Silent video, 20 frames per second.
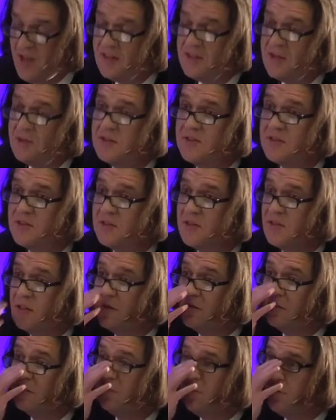There is,
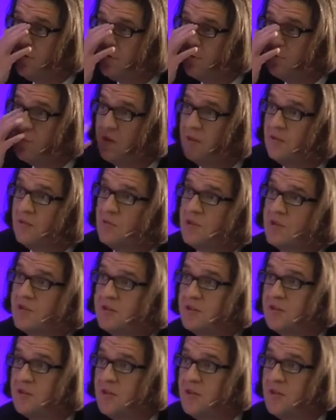the first one was